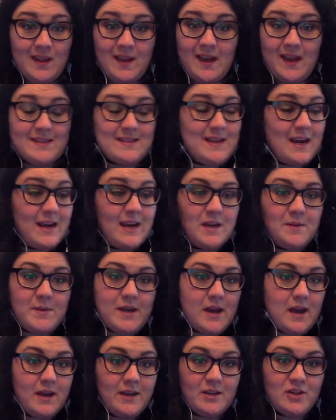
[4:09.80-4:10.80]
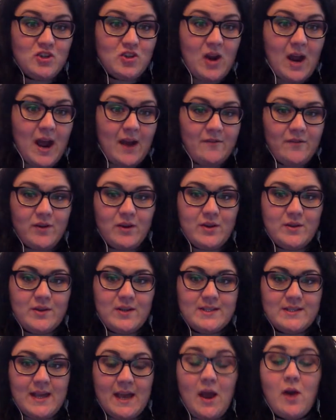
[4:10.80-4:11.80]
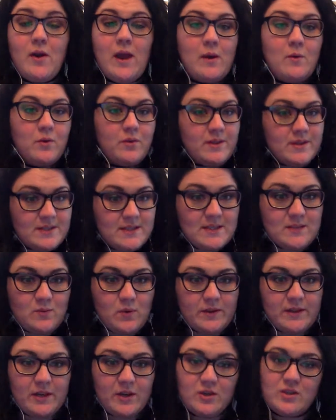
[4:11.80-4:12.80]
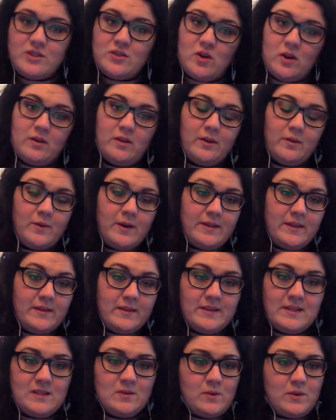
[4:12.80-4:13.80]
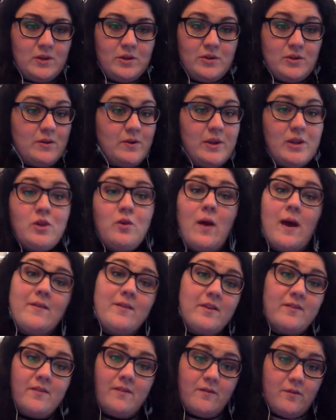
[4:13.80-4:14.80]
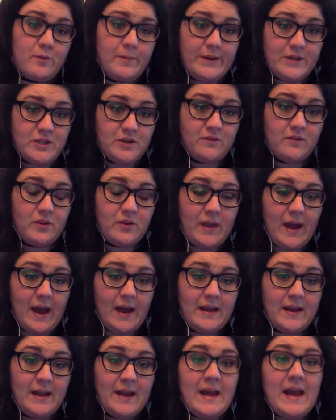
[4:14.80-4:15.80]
It's not going to be cut and dry for you to say, okay, well, this is what they're struggling with and this is what they're doing. You don't have enough information for that.